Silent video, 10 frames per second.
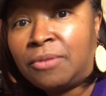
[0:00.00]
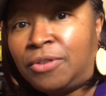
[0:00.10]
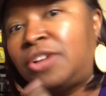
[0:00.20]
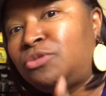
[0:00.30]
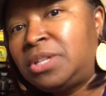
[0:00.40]
For
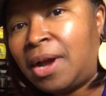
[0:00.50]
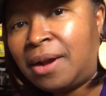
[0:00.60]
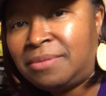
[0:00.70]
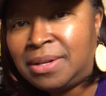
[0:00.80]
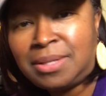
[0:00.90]
us
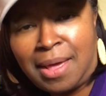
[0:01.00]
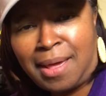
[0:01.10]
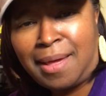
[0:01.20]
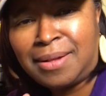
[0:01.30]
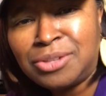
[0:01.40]
retirees,
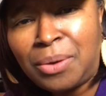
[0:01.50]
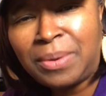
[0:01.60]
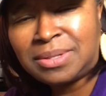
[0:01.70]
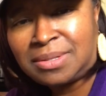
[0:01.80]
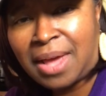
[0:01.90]
hey, it's
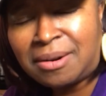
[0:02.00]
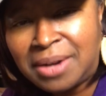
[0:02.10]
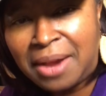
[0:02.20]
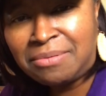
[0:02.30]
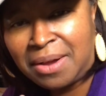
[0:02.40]
always a
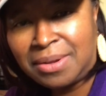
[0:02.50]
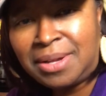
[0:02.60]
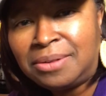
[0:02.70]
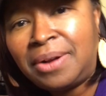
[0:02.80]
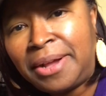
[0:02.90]
Saturday around
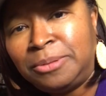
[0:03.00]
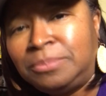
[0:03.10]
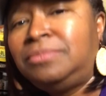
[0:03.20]
here, right?